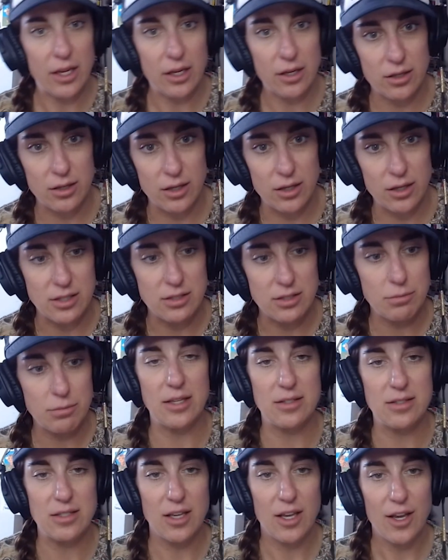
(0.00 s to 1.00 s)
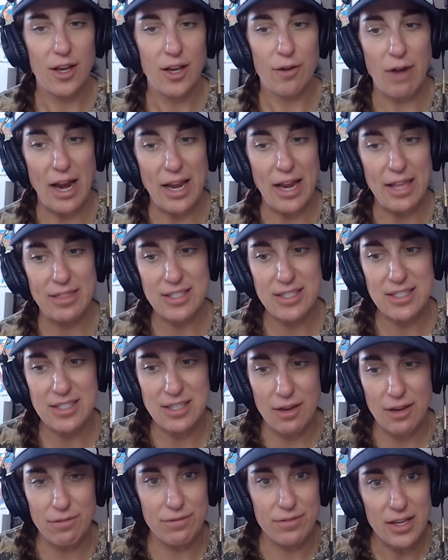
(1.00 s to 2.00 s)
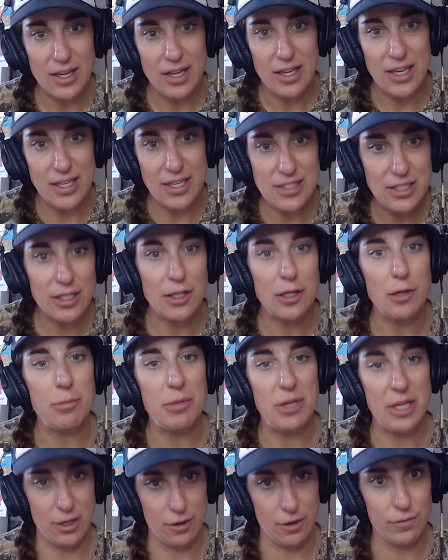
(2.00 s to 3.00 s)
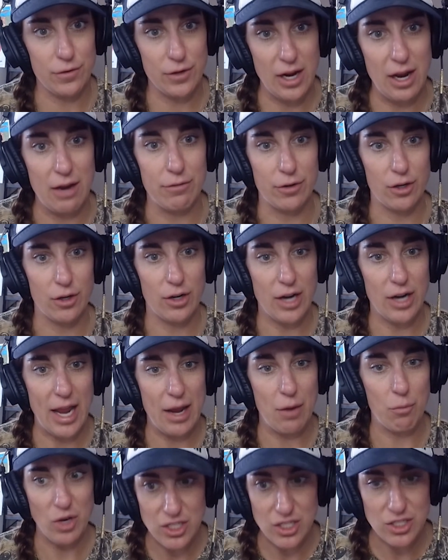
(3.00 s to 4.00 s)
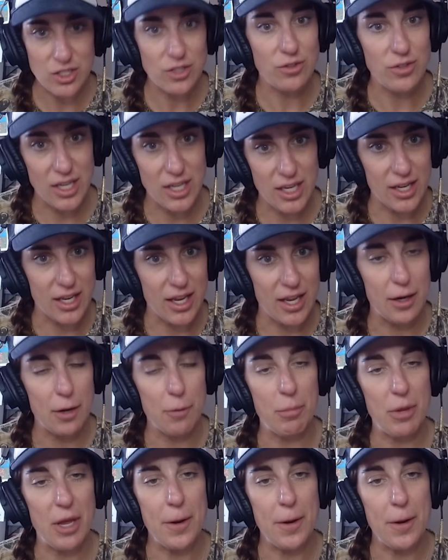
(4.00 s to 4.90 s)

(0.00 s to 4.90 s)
Thank goodness, because right, this stuff isn't going to be here forever and we do need it.